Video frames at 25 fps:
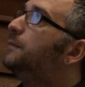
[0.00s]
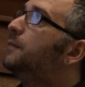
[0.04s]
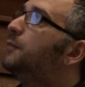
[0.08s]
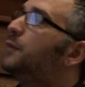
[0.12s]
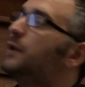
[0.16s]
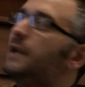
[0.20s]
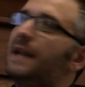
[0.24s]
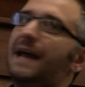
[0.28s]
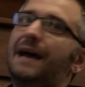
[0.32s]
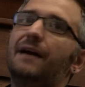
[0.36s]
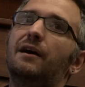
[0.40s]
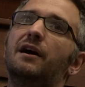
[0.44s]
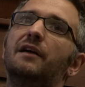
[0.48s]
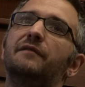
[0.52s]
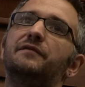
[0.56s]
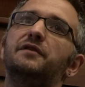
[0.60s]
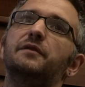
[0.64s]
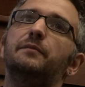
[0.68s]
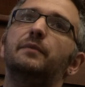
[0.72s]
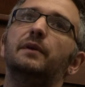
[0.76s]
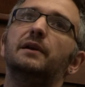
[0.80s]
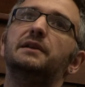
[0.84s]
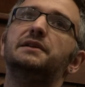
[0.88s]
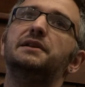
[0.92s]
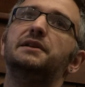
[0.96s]
We now have the
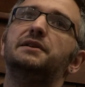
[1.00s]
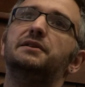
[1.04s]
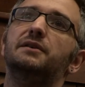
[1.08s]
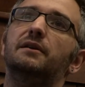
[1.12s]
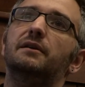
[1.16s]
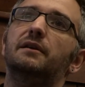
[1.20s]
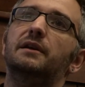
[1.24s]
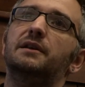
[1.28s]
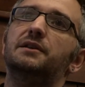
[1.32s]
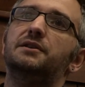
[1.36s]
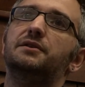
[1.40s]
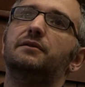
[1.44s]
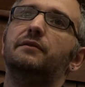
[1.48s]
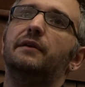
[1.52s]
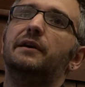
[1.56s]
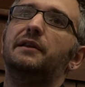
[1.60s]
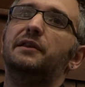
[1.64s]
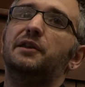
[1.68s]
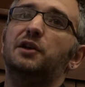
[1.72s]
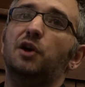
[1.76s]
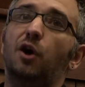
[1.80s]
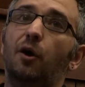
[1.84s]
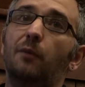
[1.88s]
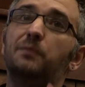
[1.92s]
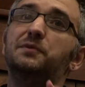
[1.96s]
ability to integrate
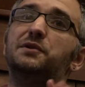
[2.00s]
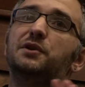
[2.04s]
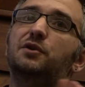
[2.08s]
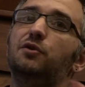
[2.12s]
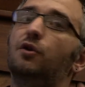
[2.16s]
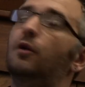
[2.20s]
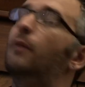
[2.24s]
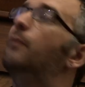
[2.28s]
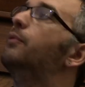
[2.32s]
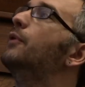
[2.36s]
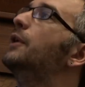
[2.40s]
the optical